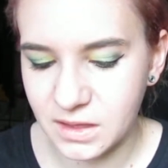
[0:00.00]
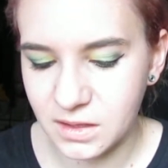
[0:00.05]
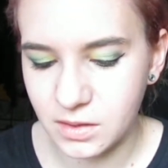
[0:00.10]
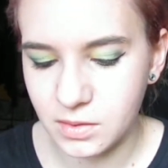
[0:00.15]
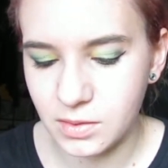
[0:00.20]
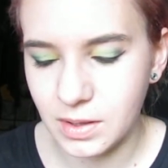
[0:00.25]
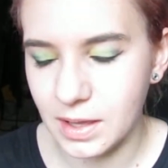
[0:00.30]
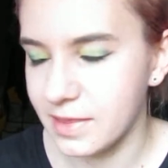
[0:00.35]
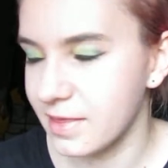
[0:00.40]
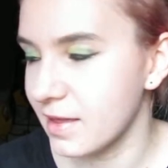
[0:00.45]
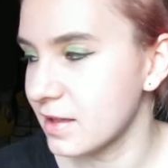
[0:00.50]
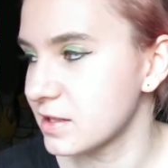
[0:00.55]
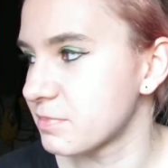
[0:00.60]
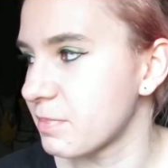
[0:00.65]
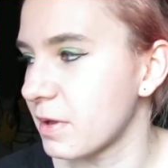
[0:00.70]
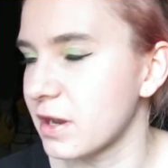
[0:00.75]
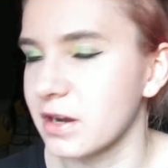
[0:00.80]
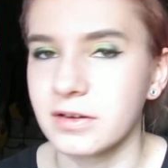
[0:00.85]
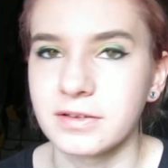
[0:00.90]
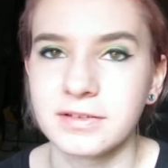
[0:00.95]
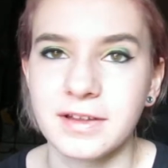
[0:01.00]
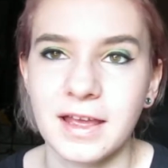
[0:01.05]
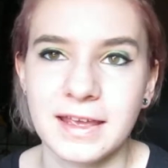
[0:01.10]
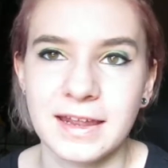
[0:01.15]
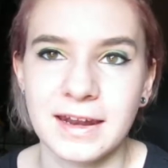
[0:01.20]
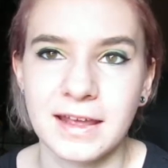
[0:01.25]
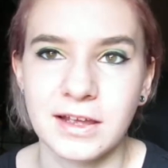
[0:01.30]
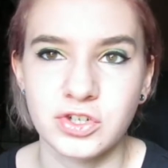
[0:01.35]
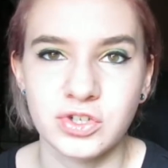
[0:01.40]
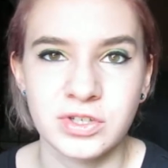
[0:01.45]
Okay, that's better. I
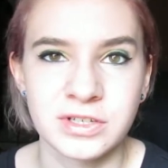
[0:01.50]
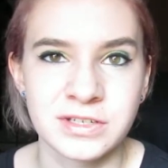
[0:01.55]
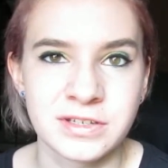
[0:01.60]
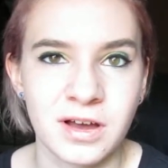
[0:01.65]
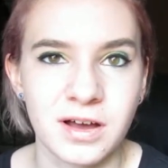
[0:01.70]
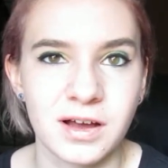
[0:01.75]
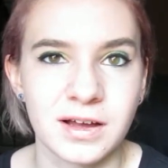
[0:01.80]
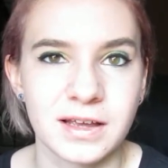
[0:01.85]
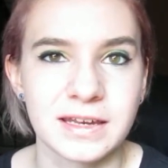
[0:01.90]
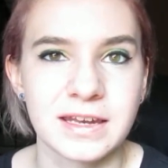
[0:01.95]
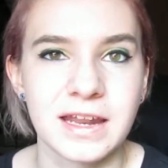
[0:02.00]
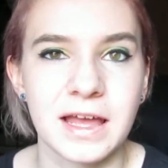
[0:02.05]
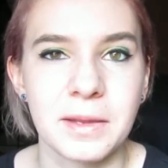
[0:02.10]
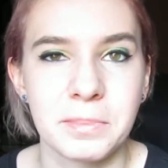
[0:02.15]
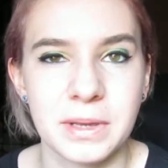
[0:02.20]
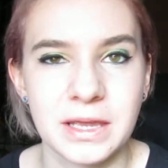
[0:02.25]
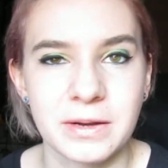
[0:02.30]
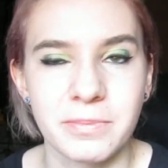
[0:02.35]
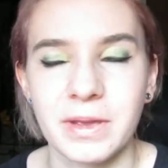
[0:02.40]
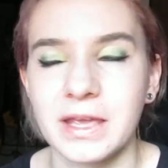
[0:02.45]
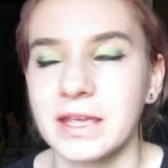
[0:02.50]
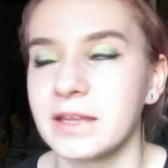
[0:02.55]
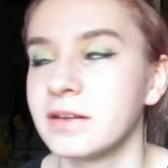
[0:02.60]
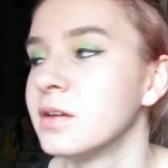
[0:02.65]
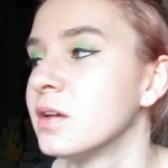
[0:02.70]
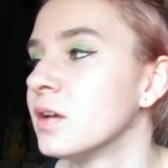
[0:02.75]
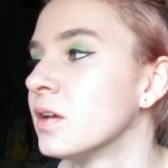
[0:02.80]
can actually talk and not be in pain.